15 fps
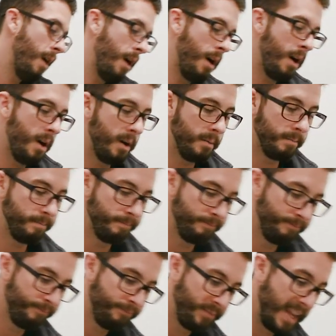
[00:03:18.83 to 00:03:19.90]
Um,
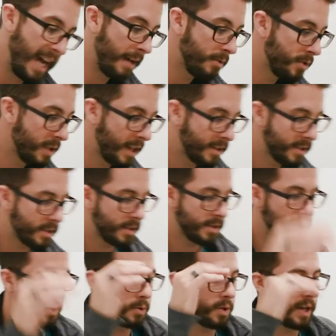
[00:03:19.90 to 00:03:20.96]
yeah, so that's
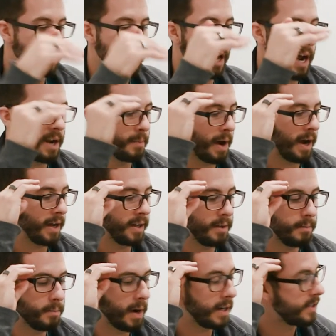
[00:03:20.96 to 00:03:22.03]
that's kind of my,
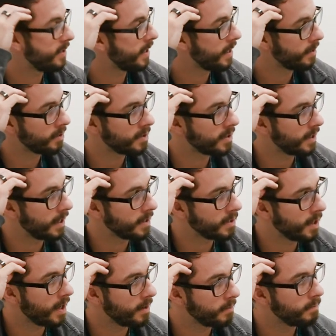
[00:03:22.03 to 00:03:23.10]
my standards that I
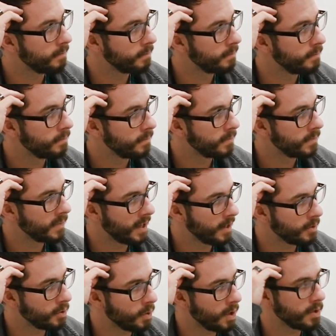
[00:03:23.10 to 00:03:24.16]
set. Did that
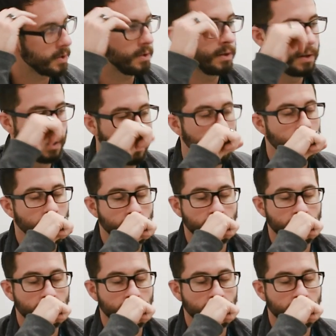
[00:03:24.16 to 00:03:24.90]
answer your question? Yep.